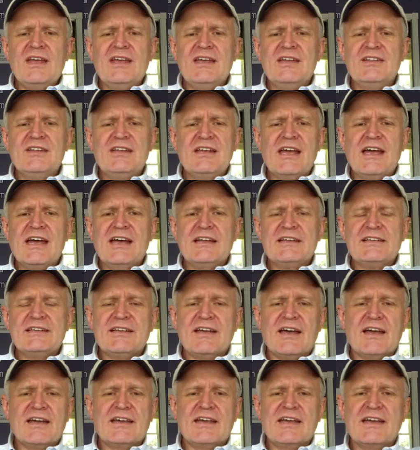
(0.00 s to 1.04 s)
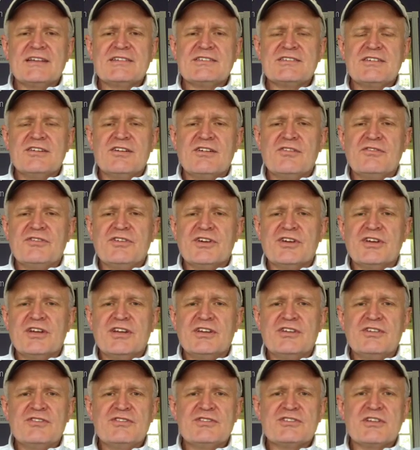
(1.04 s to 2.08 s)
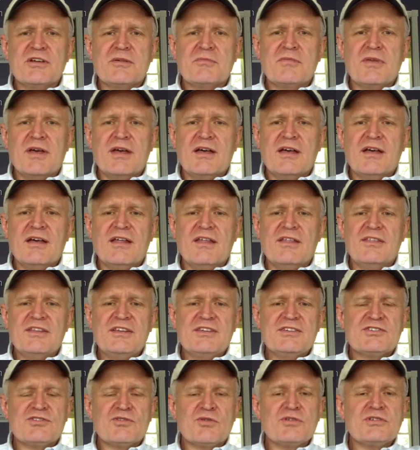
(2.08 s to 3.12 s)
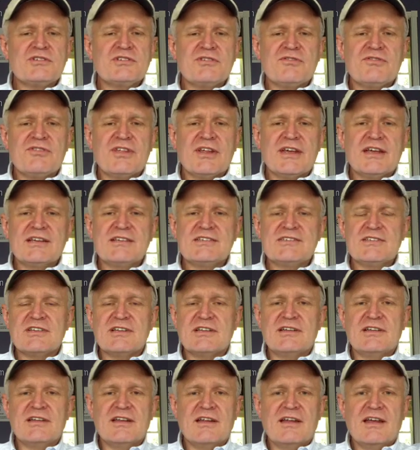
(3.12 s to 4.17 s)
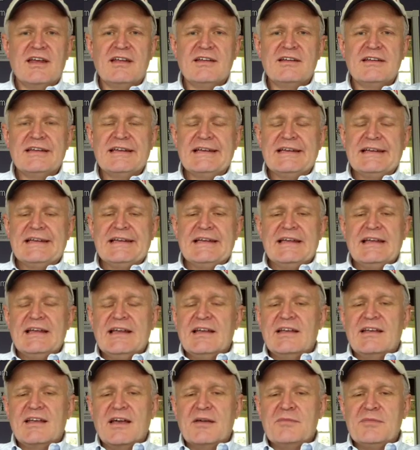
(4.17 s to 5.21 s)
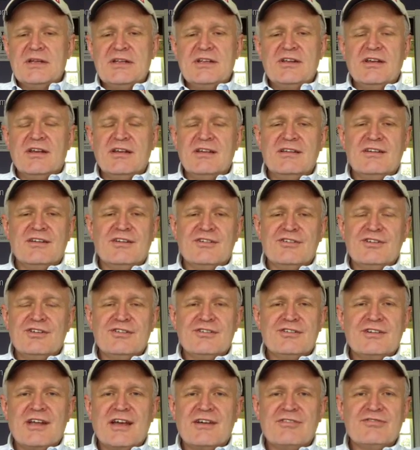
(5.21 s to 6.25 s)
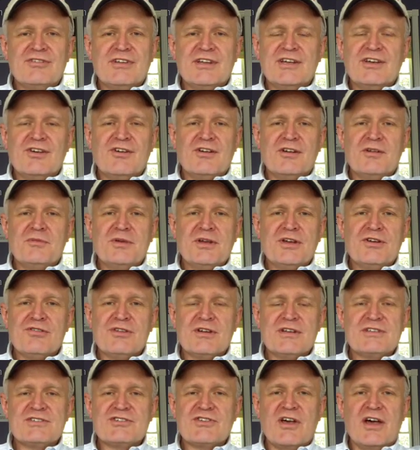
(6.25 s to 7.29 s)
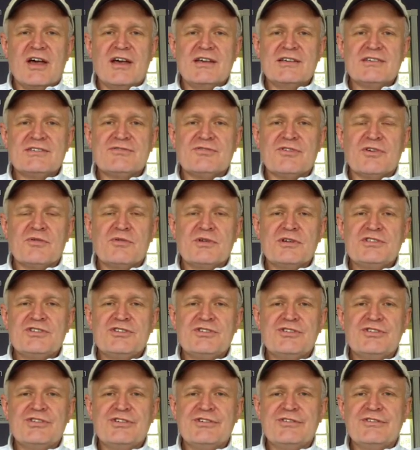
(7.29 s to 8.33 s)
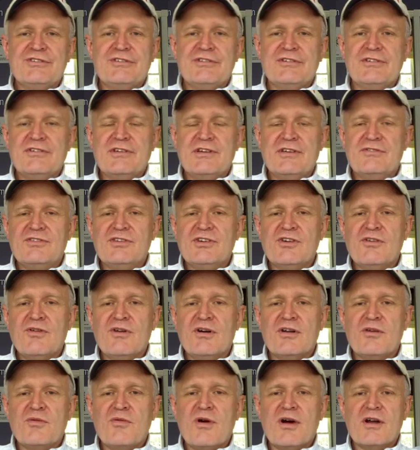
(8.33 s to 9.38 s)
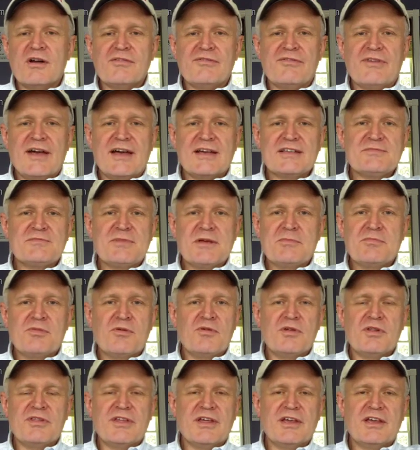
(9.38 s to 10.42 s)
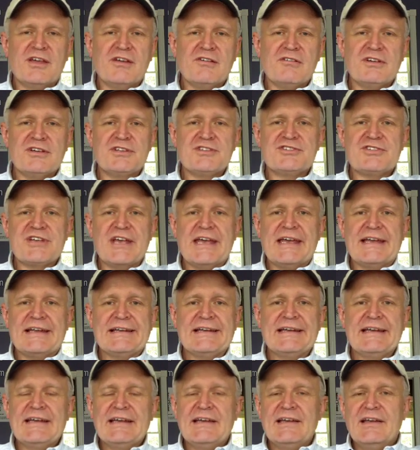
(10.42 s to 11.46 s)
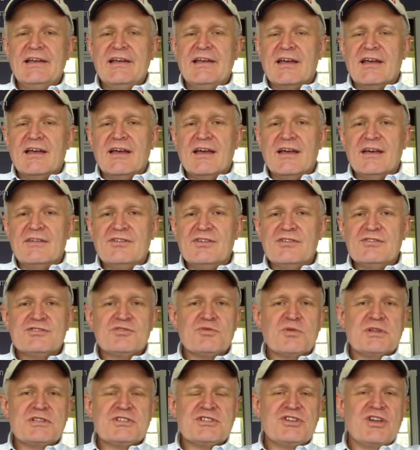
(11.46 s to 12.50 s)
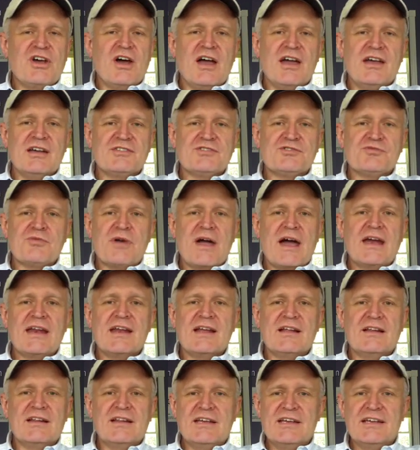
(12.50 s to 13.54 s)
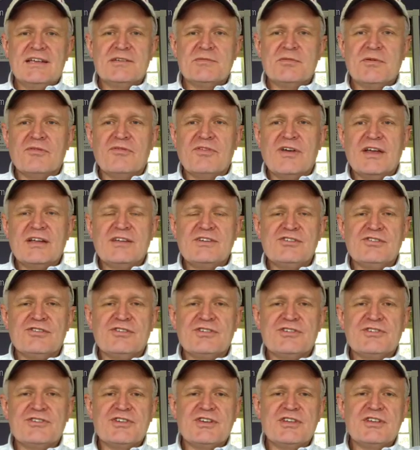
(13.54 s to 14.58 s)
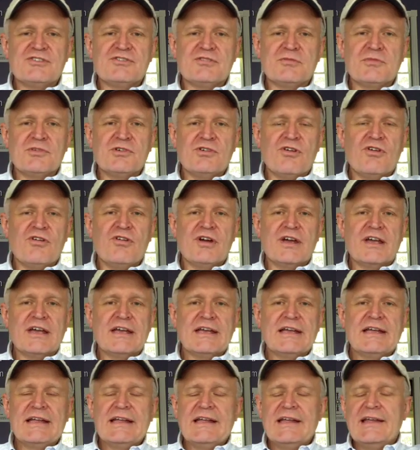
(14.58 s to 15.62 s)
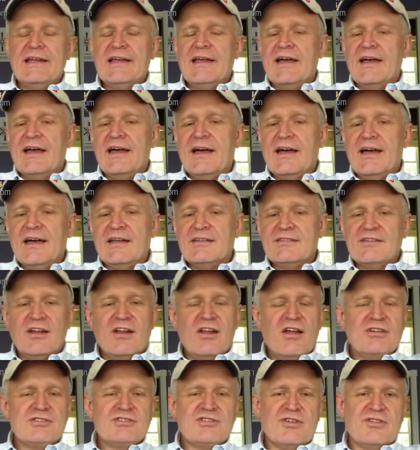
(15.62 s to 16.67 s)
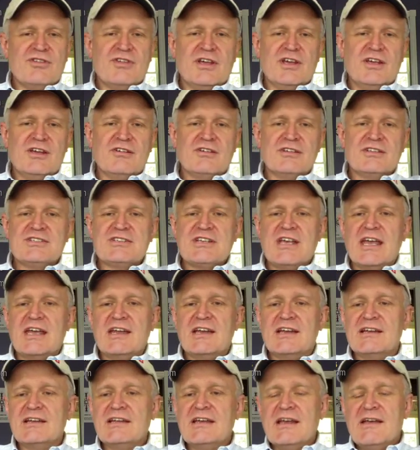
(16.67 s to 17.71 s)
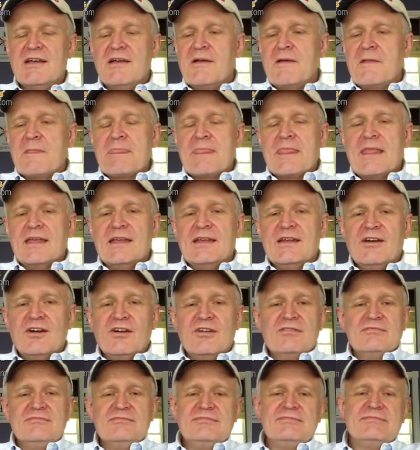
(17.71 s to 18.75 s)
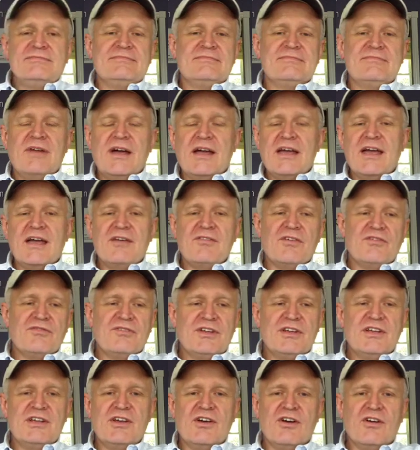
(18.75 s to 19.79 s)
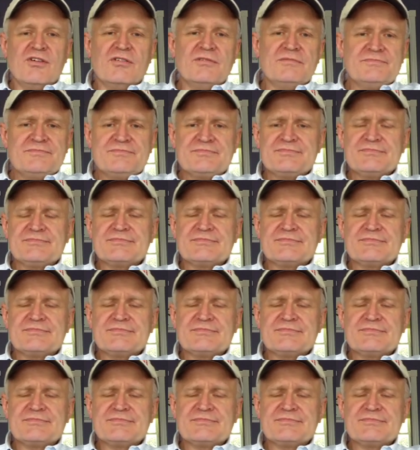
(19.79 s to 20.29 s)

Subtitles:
in the end, I guess, if you're going to do some these sorts of things, and I mean, you're definitely going to be criticized for what you do. If you go on a water fast, people will think you're insane. If you switch diets radically to prevent your disease from growing, they'll also think you're insane. And I have a video,